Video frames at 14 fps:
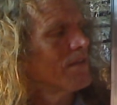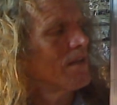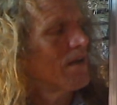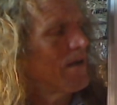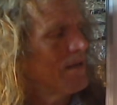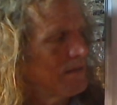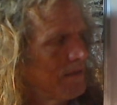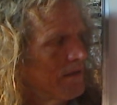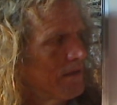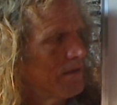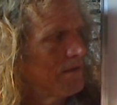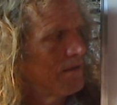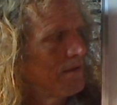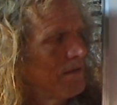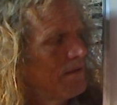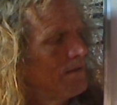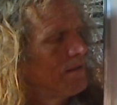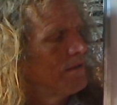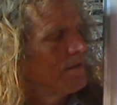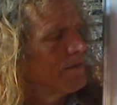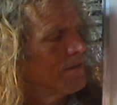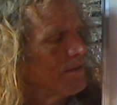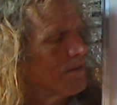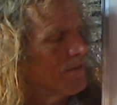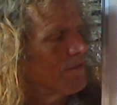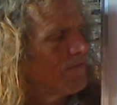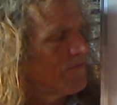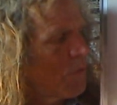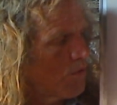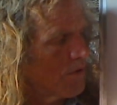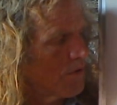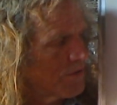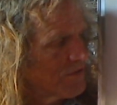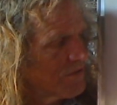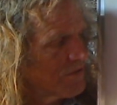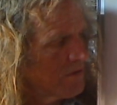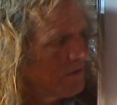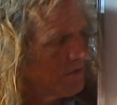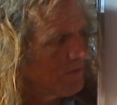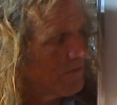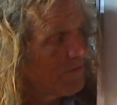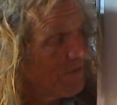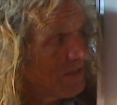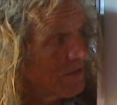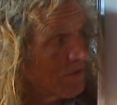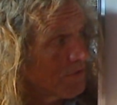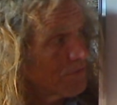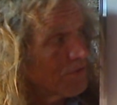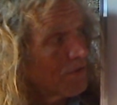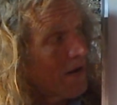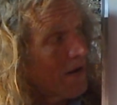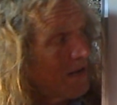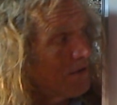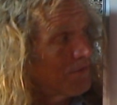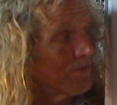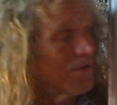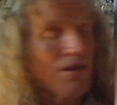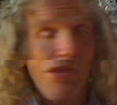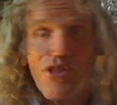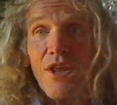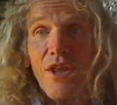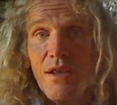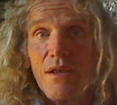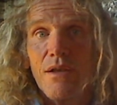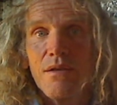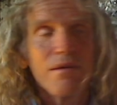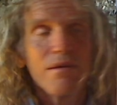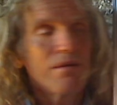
idea that the force, the field around a thing,